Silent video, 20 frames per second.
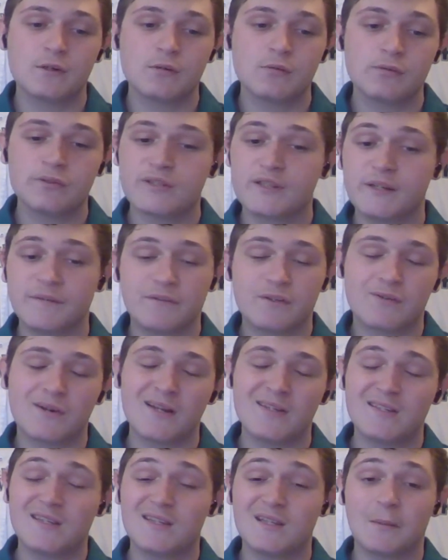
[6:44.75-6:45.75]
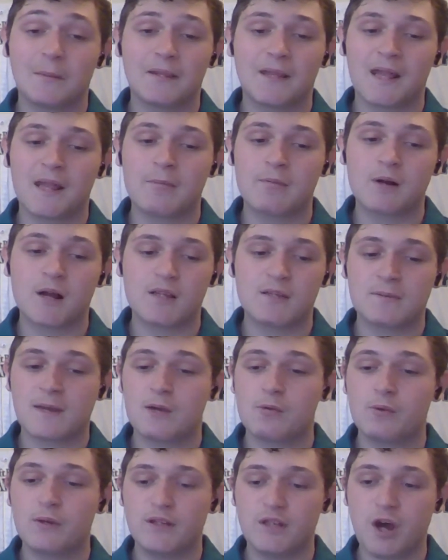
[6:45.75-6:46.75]
We'll see if the Rays see something in that
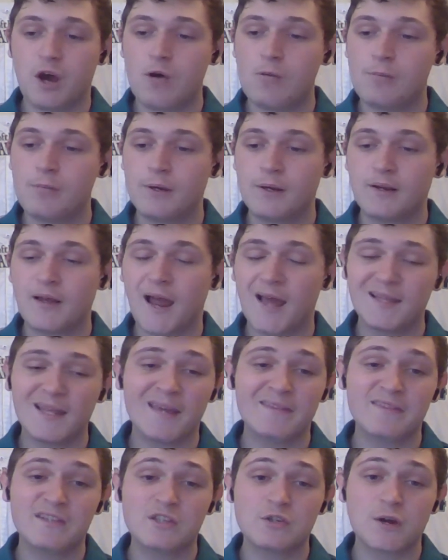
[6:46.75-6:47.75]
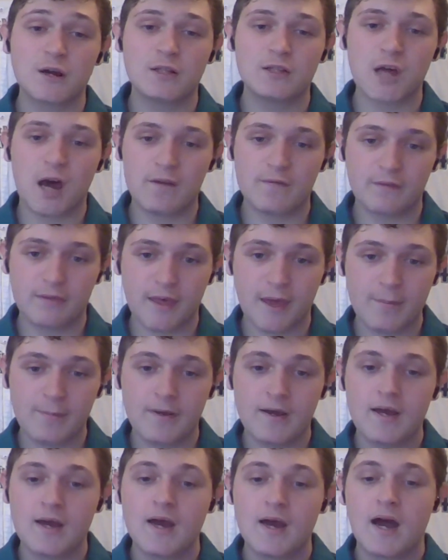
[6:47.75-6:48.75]
prospect. We don't, but I like this trade a lot for them.
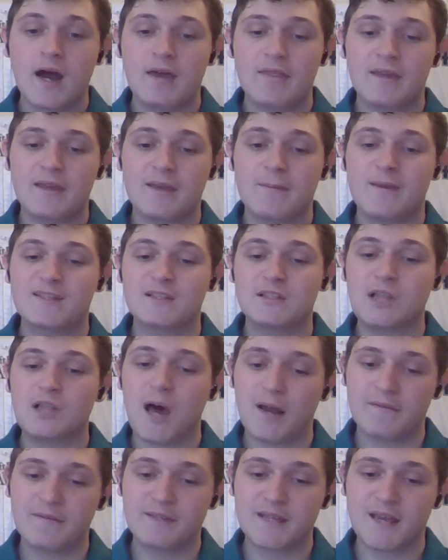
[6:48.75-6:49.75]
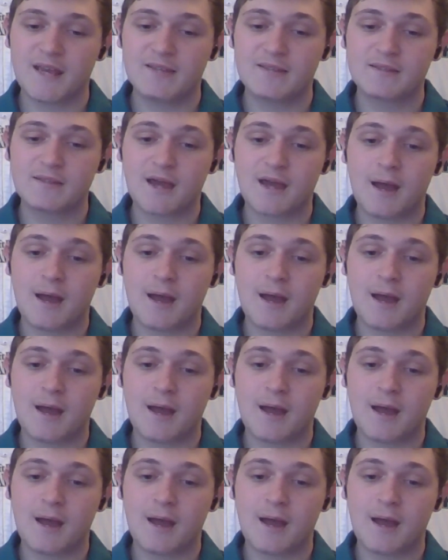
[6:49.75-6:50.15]
I think it makes a lot of sense.